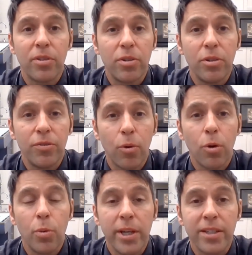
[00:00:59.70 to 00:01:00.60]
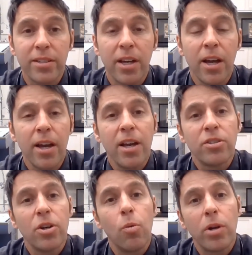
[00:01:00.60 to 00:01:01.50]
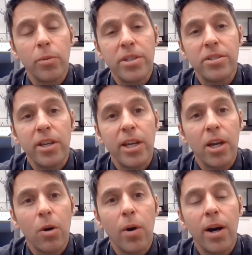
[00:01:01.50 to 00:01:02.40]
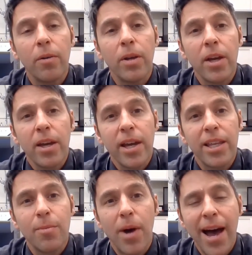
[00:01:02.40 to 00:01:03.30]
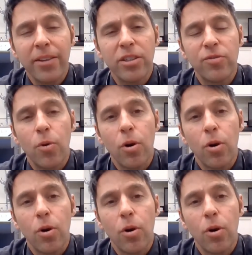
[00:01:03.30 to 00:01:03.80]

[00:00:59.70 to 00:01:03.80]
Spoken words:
2 to 4 weeks. So what do we see? Well, in the mildest